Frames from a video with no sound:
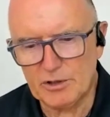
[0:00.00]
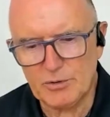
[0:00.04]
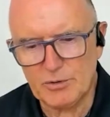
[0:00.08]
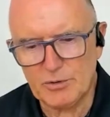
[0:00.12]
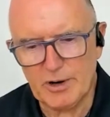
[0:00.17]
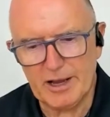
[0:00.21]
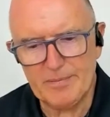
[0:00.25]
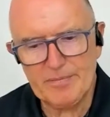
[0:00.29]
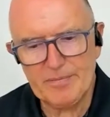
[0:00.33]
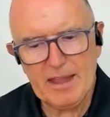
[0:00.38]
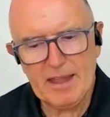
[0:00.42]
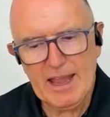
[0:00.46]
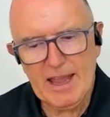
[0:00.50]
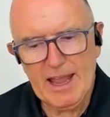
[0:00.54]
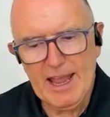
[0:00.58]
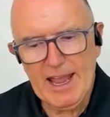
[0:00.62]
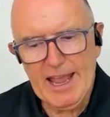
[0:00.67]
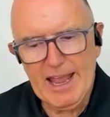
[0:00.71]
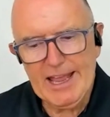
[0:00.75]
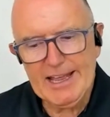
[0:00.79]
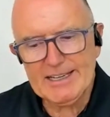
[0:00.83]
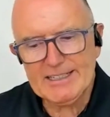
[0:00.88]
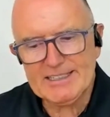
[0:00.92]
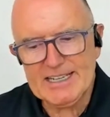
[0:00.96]
Which way?
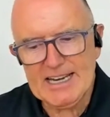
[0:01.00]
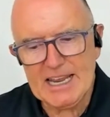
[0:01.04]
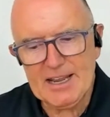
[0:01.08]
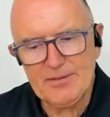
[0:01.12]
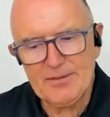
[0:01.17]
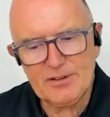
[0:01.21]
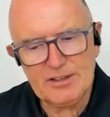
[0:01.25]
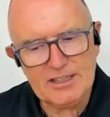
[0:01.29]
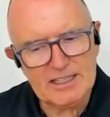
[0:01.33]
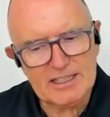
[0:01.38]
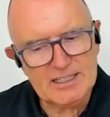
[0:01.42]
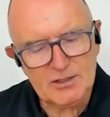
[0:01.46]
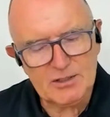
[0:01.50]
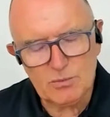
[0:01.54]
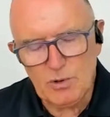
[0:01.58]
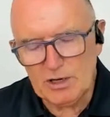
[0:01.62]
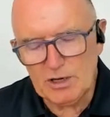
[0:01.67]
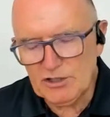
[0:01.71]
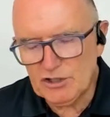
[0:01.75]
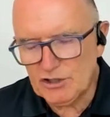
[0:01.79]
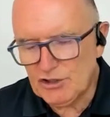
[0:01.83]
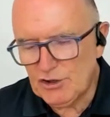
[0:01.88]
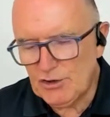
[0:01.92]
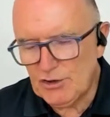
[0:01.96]
David,
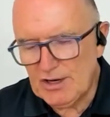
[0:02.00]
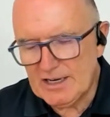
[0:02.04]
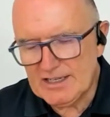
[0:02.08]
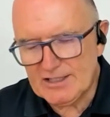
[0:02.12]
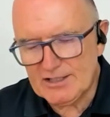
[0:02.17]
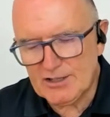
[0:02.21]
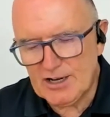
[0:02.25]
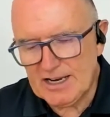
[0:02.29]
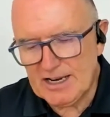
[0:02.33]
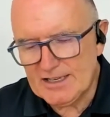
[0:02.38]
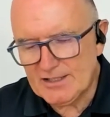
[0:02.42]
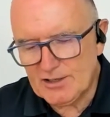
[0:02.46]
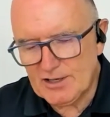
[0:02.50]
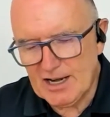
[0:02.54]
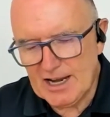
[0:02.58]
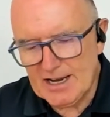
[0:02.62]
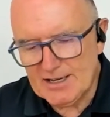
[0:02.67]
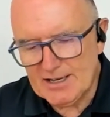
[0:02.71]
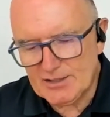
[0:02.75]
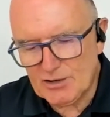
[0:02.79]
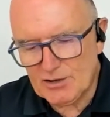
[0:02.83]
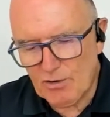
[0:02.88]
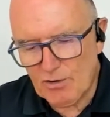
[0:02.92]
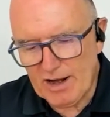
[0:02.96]
what you're doing
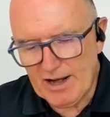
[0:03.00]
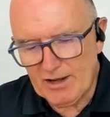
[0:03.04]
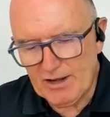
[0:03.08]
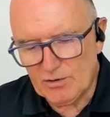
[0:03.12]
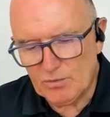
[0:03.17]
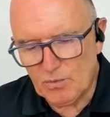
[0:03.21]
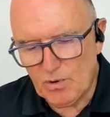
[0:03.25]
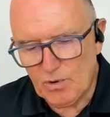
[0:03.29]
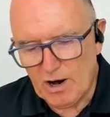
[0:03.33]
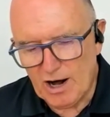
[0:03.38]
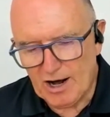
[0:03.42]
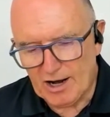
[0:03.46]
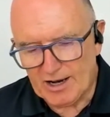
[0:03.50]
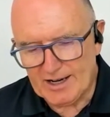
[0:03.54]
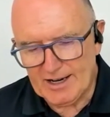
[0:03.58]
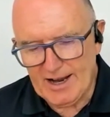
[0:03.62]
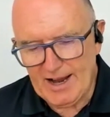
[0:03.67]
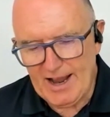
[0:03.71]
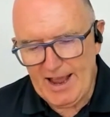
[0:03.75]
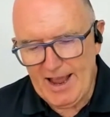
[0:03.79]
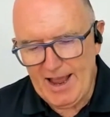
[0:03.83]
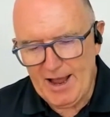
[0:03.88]
is great work.